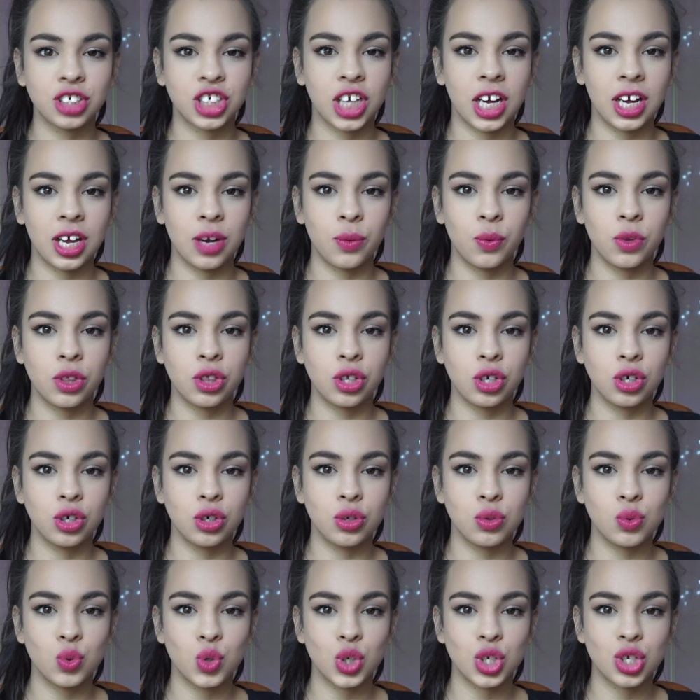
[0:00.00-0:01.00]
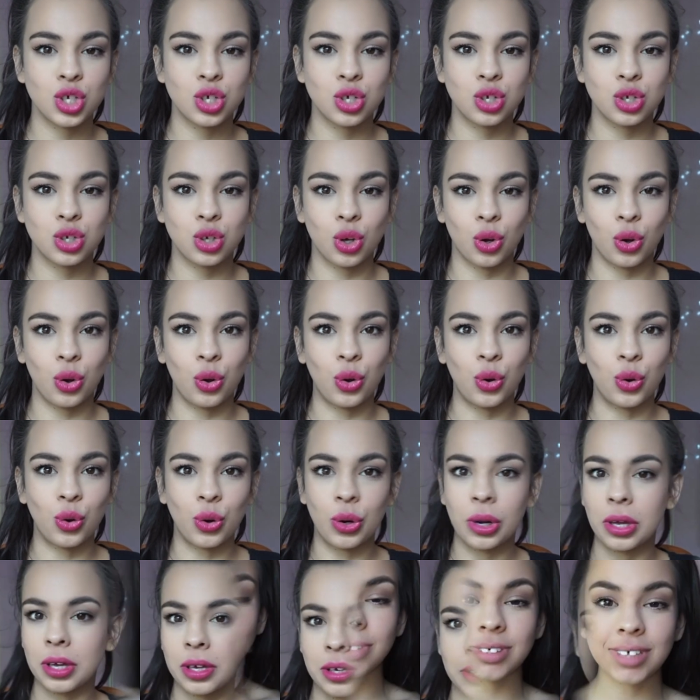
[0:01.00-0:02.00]
check in with you
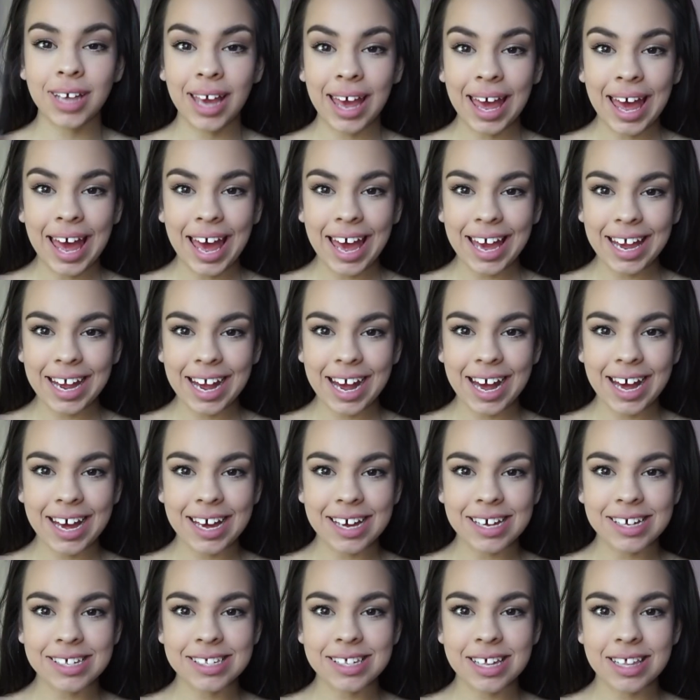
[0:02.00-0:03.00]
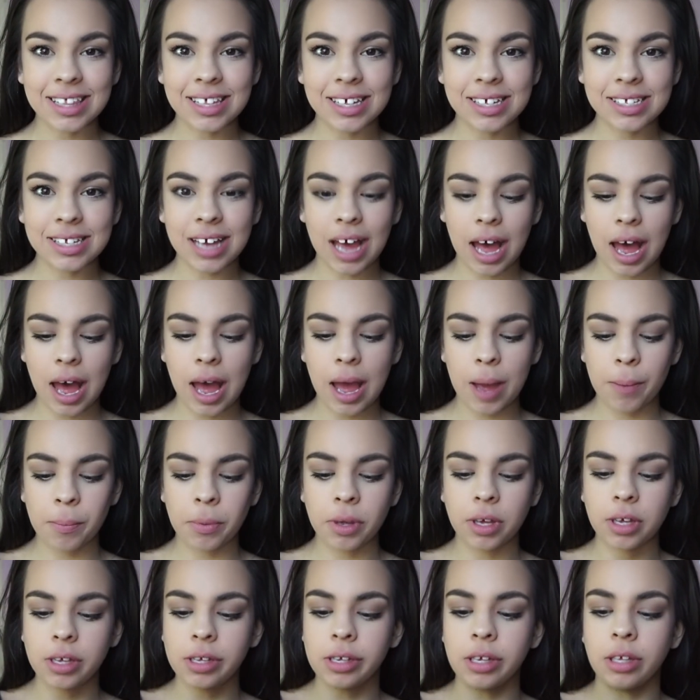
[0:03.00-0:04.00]
soon. Hey guys, the
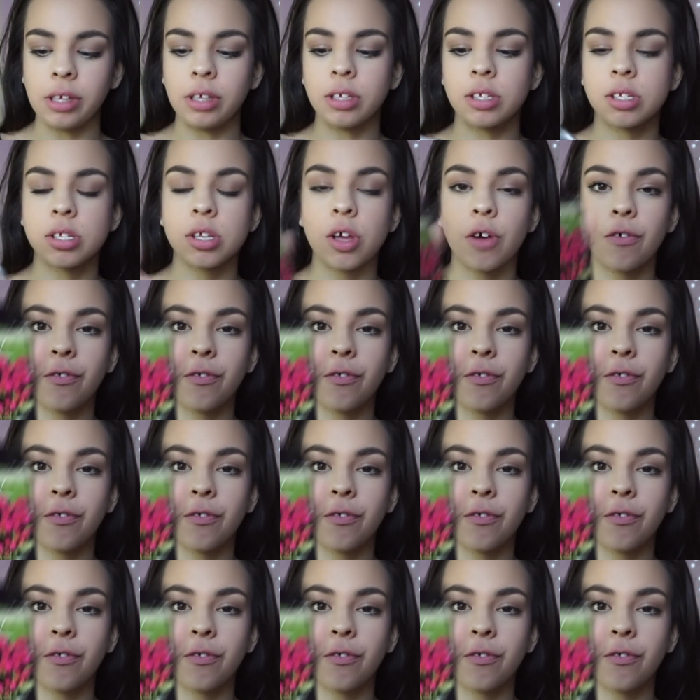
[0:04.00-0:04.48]
time is